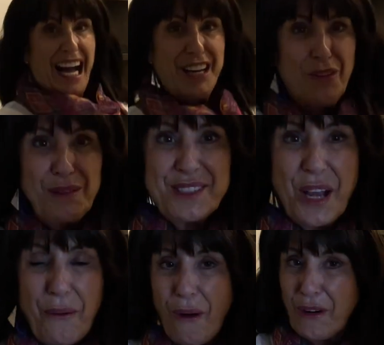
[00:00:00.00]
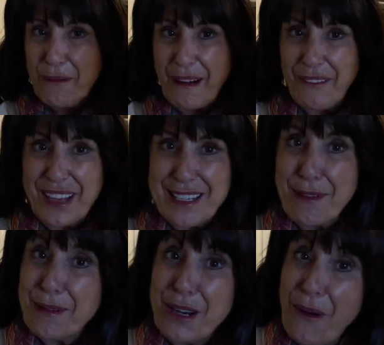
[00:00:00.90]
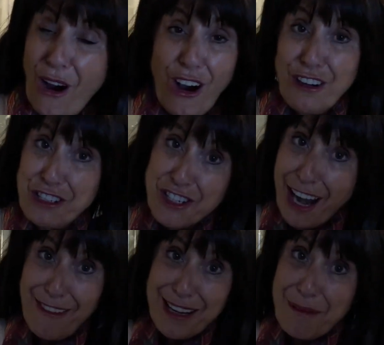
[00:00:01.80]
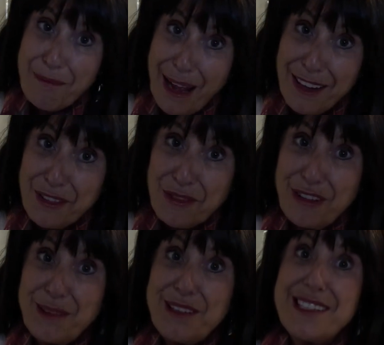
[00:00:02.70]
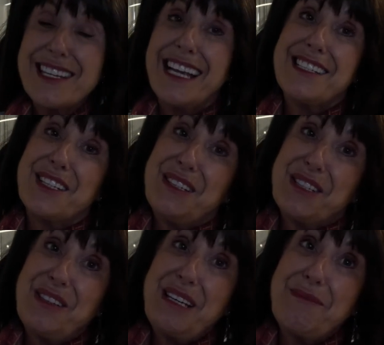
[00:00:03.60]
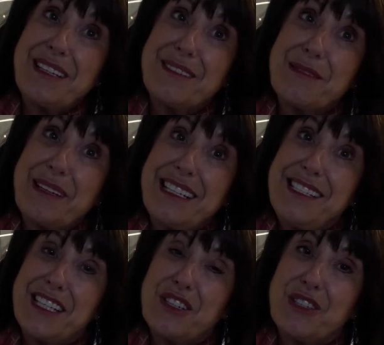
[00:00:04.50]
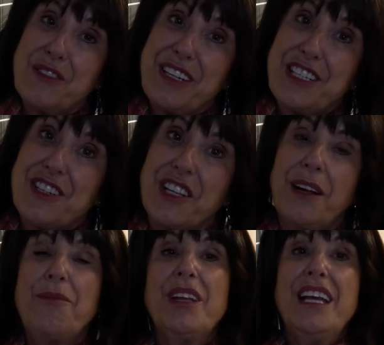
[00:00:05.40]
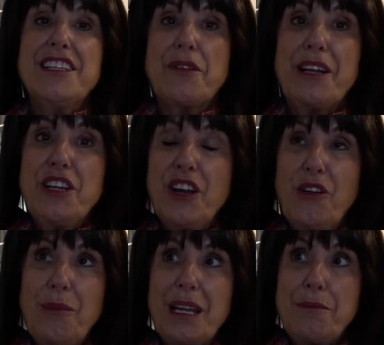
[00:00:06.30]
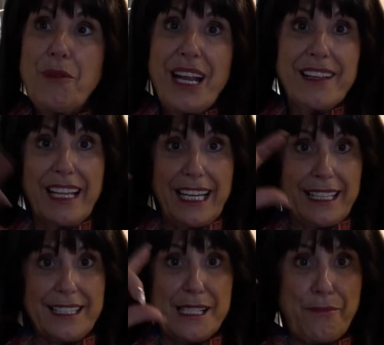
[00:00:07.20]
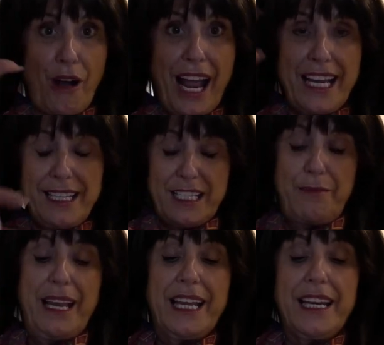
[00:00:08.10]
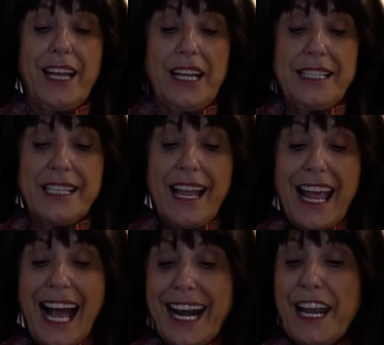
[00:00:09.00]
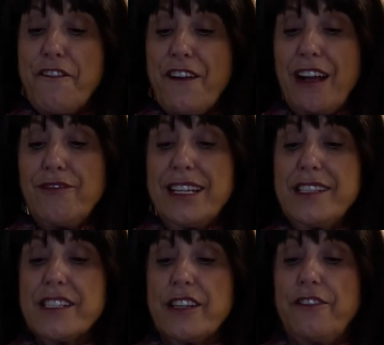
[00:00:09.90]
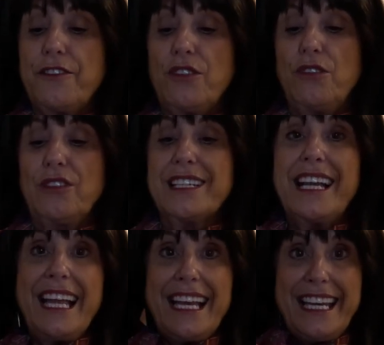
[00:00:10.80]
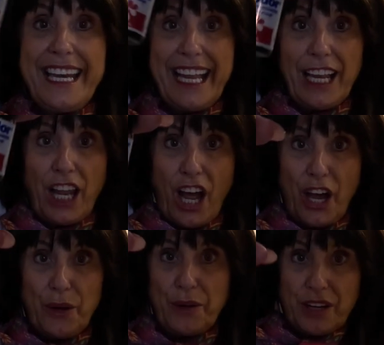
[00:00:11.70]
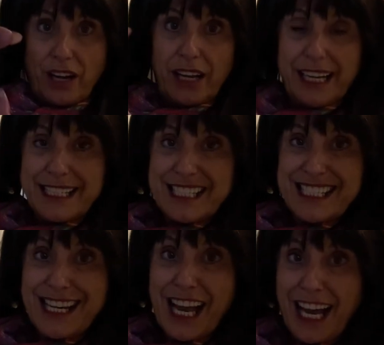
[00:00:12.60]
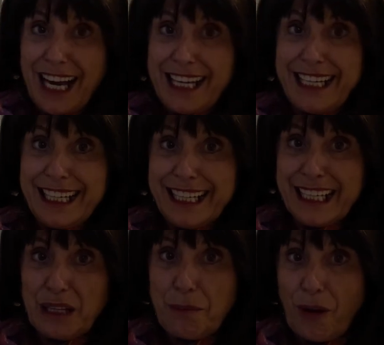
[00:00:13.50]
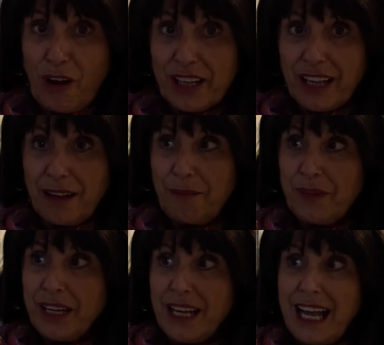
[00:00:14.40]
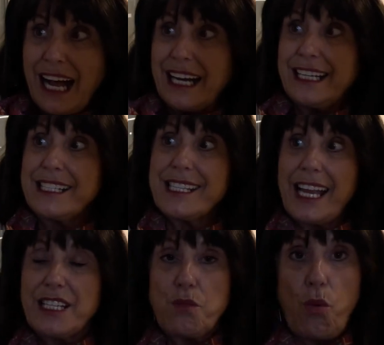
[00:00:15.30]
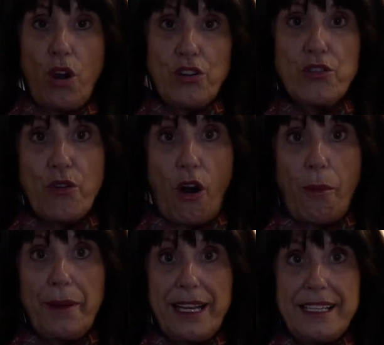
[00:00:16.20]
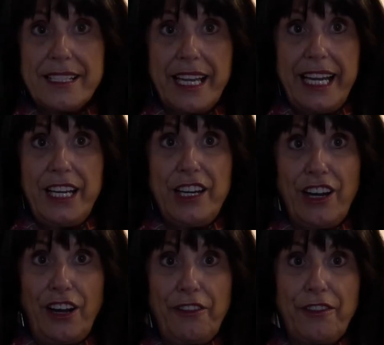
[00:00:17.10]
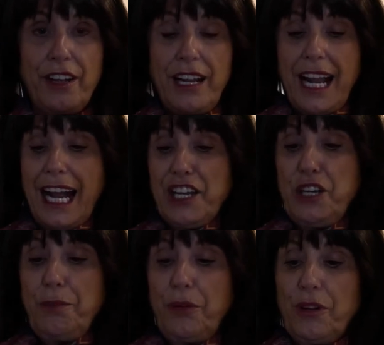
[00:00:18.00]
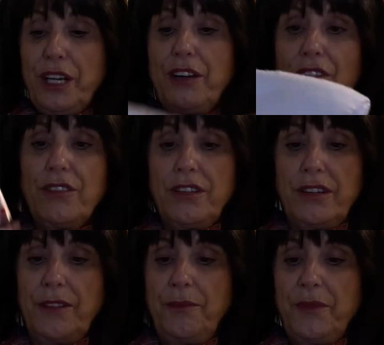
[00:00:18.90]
I always go on about this, but you are sharing a bathroom, you see, so you do need to be considerate of each other. So I normally bring the little spray to make it nice, and I found this stuff called nil odor. It's a tiny little bottle, and it says 1 drop is enough, and you put it on.